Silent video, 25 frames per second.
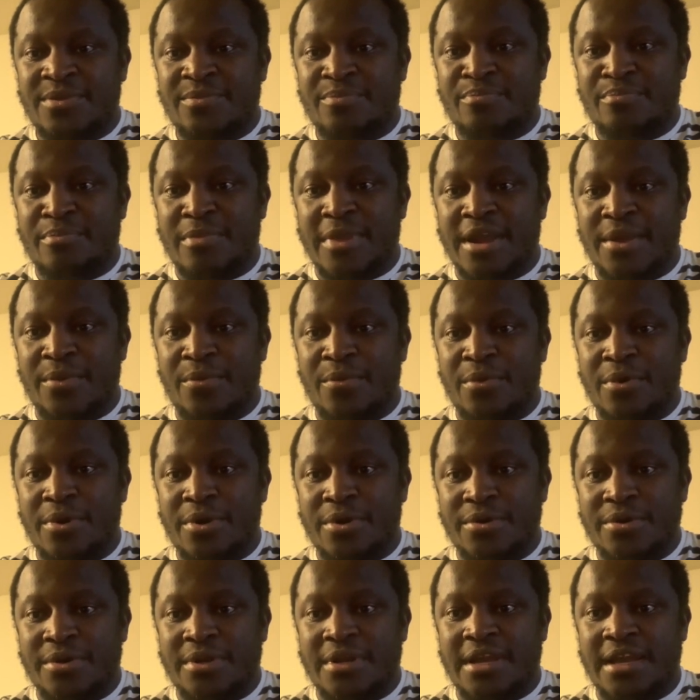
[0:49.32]
My
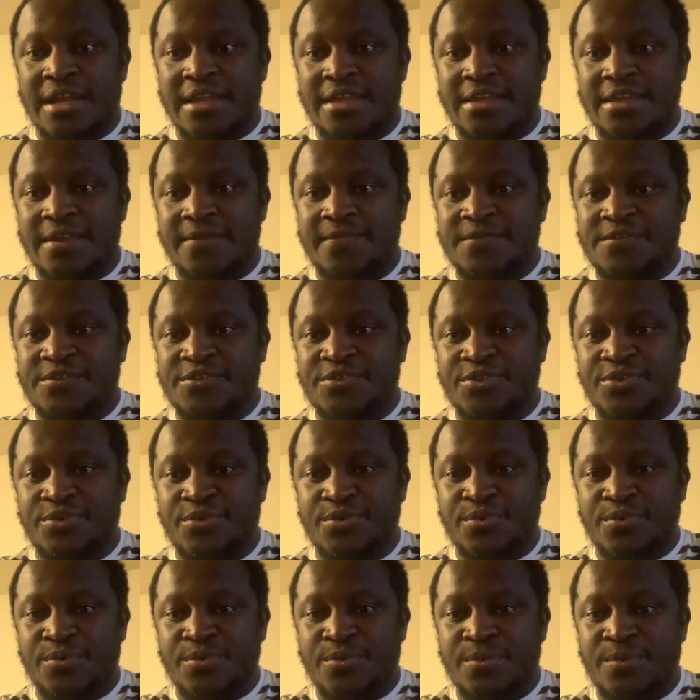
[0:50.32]
word I give to
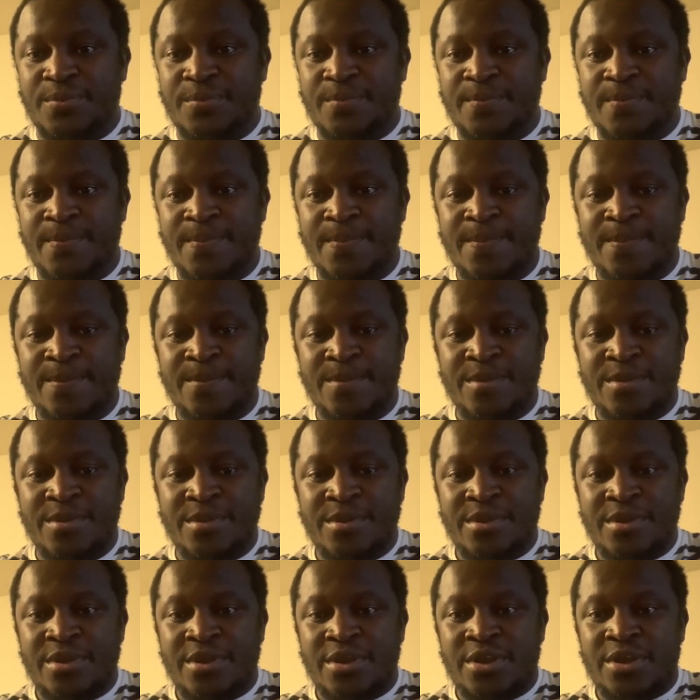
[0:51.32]
you,
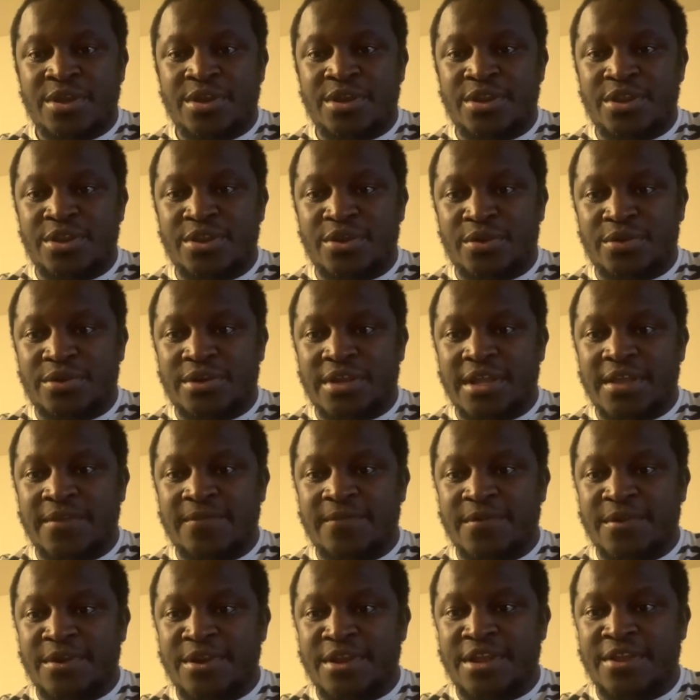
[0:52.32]
not
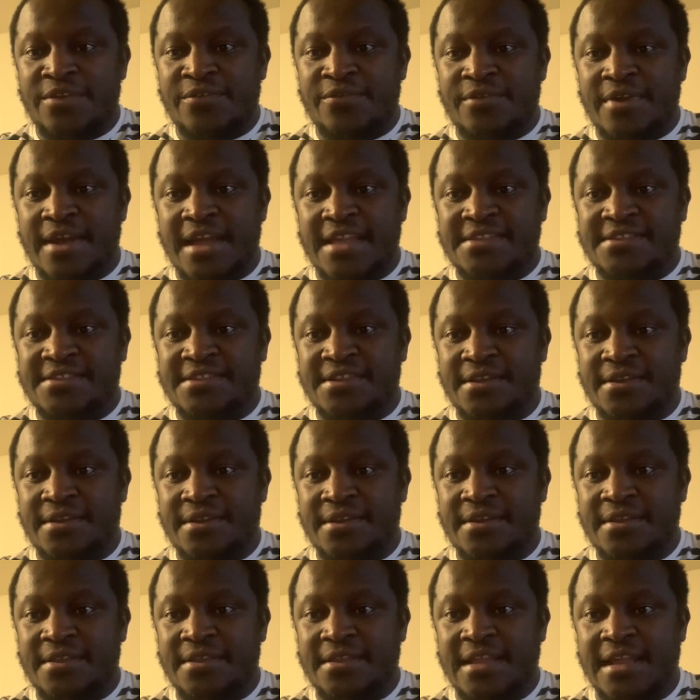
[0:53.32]
even in writing,
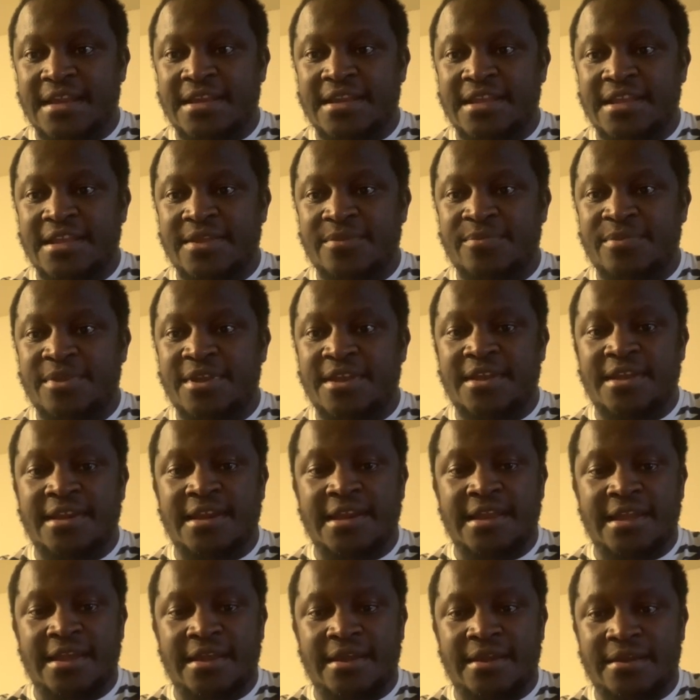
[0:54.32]
that it be
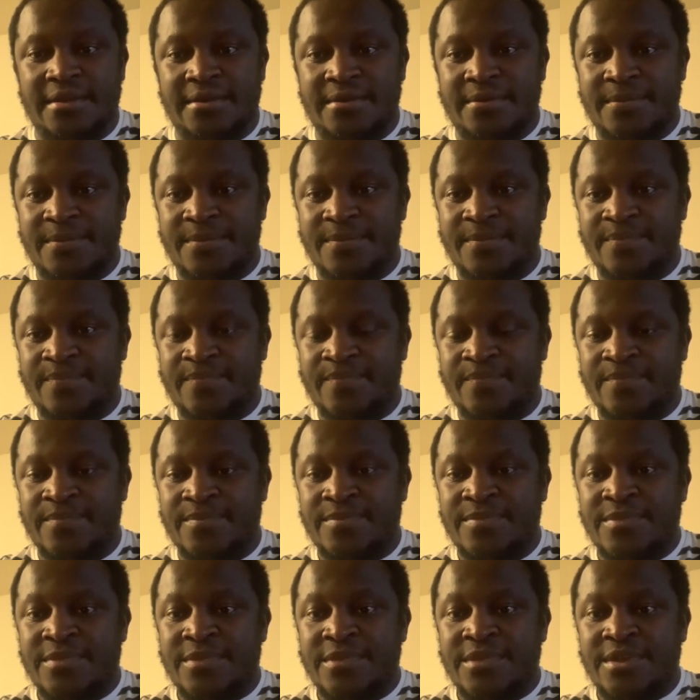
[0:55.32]
clear.
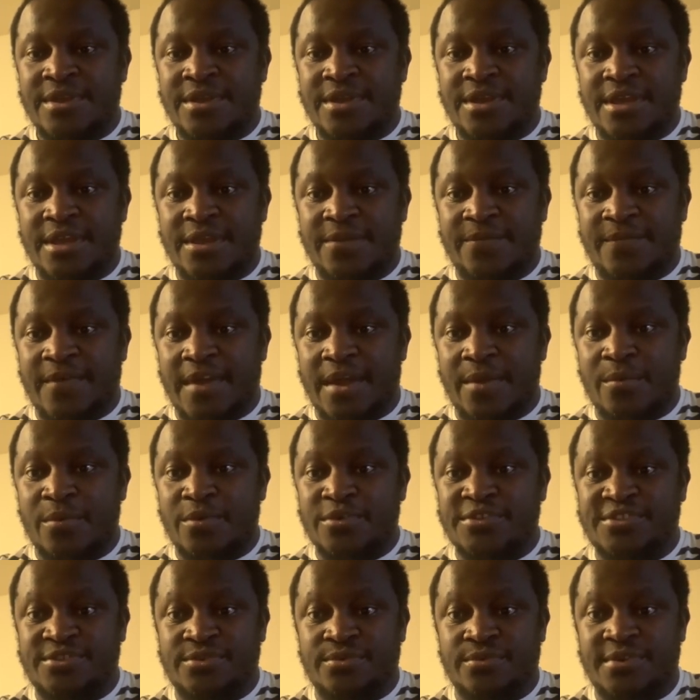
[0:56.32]
If I
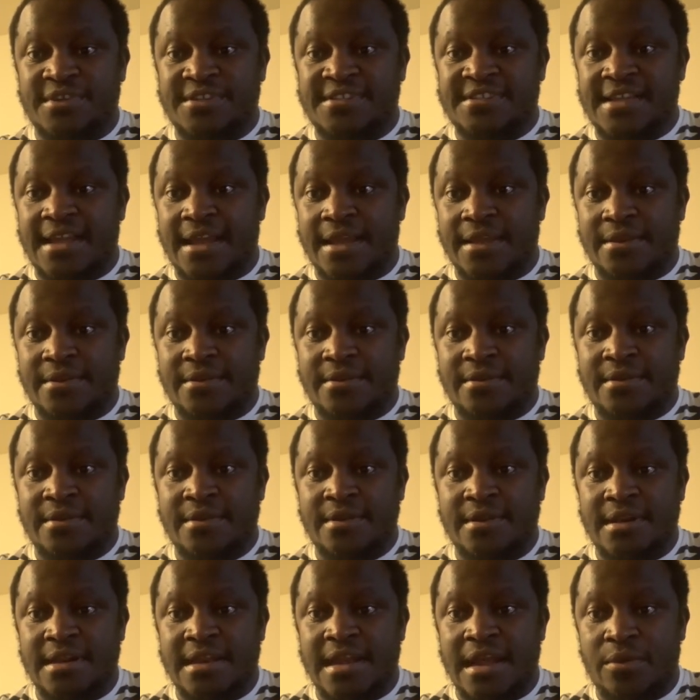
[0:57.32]
was to recite
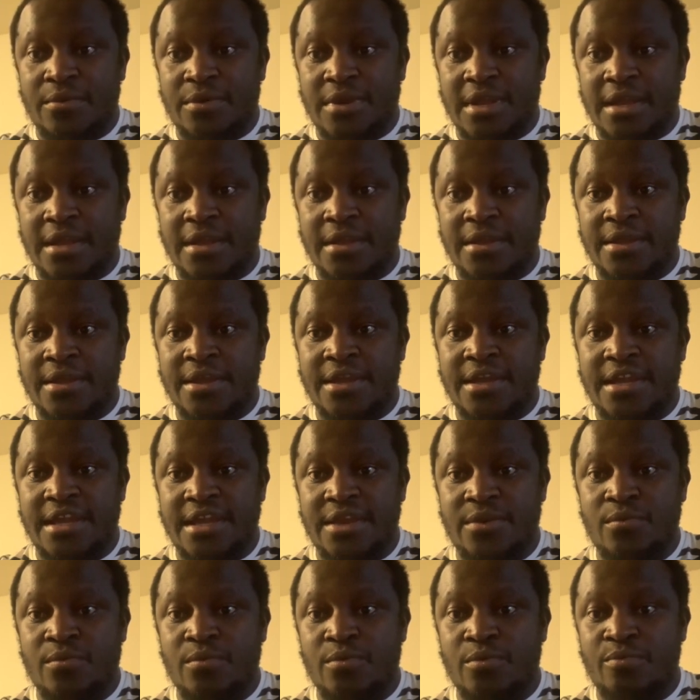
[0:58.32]
louder,
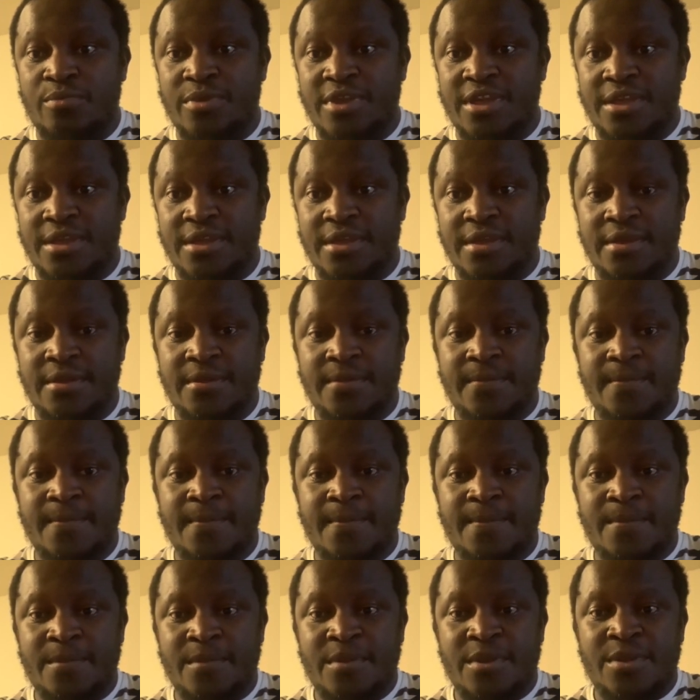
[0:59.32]
it will be,
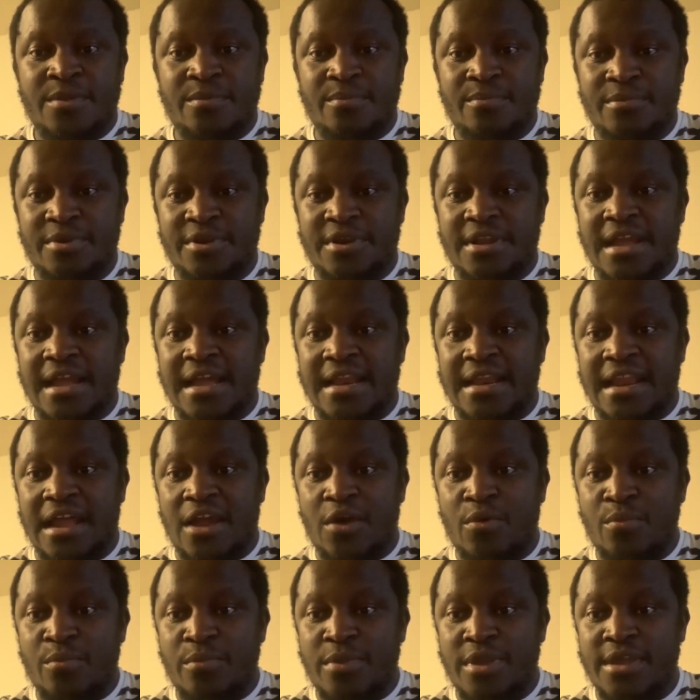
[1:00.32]
but
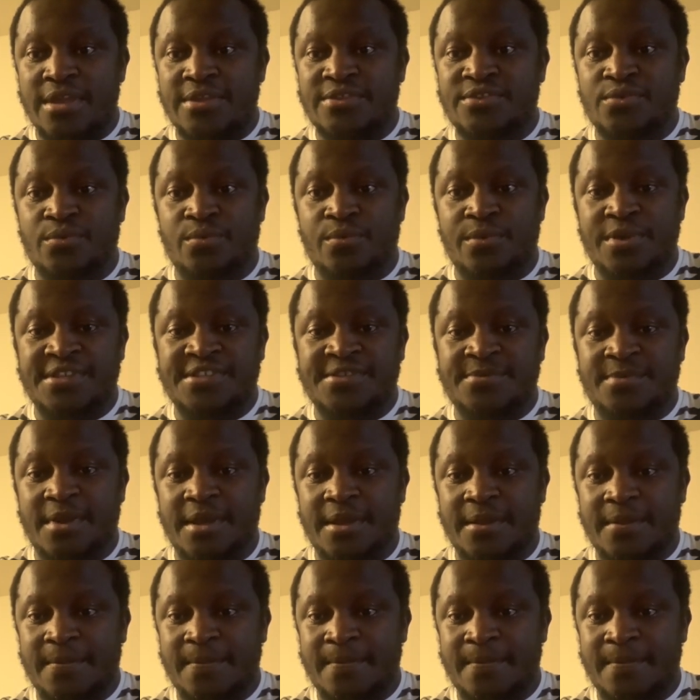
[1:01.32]
allow me to whisper.